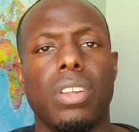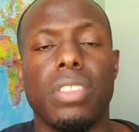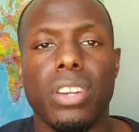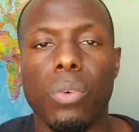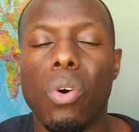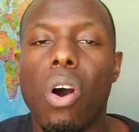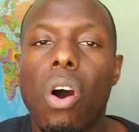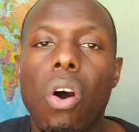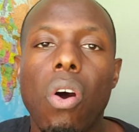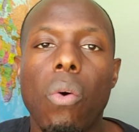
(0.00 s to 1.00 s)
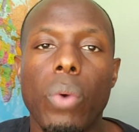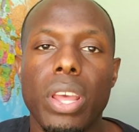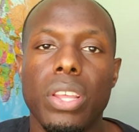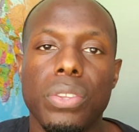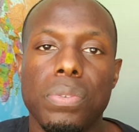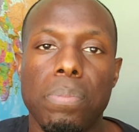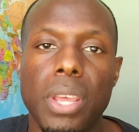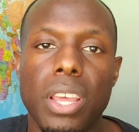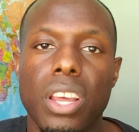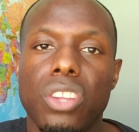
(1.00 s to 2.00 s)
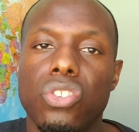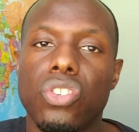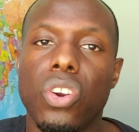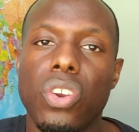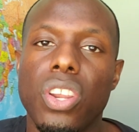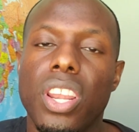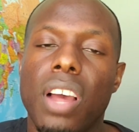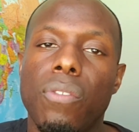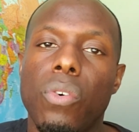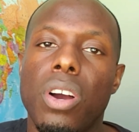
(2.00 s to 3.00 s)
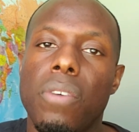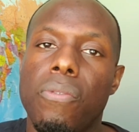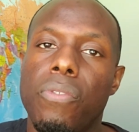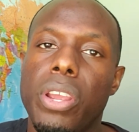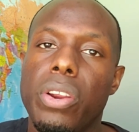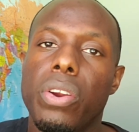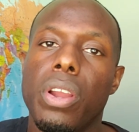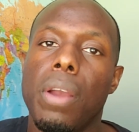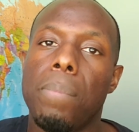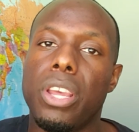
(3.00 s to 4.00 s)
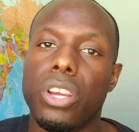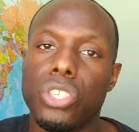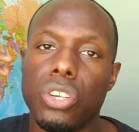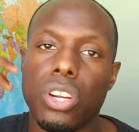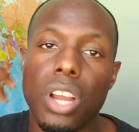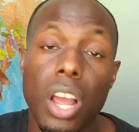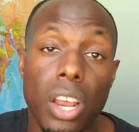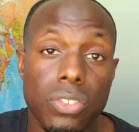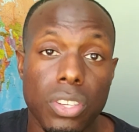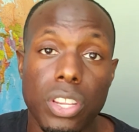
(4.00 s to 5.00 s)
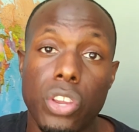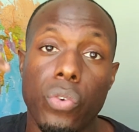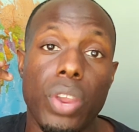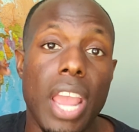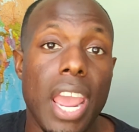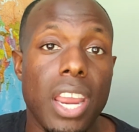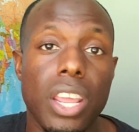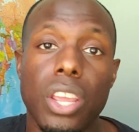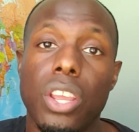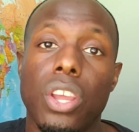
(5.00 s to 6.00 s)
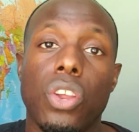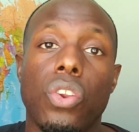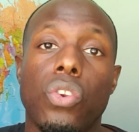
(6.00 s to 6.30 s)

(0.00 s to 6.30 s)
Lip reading: then there will always be a certain level of fear because you're constantly creating